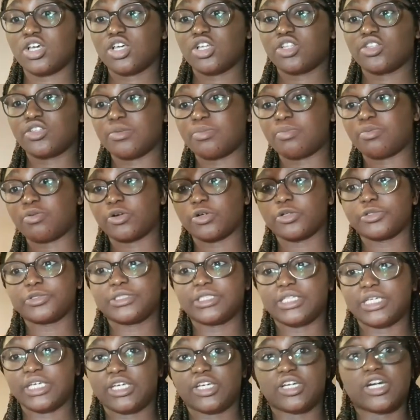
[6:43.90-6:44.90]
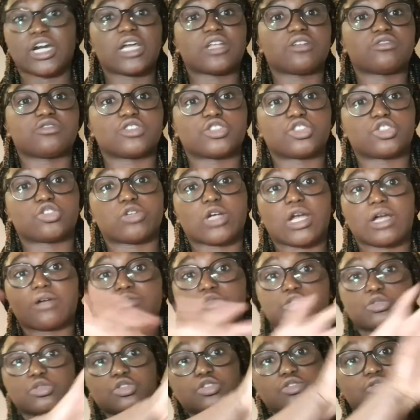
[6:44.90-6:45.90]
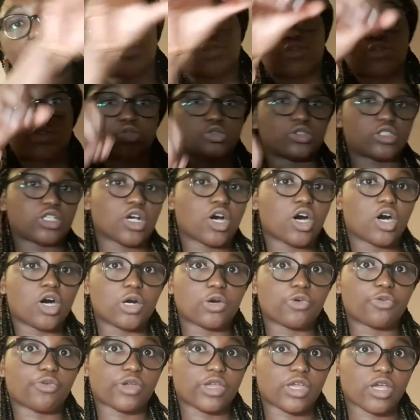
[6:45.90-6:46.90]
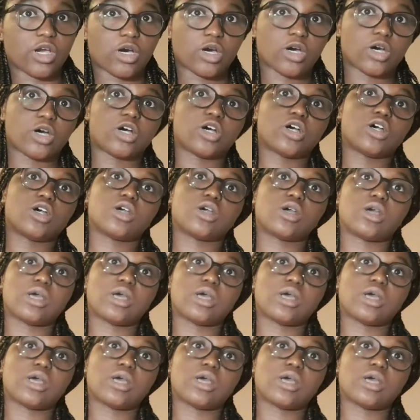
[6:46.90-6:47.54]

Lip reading: the protein kind of travels through the RER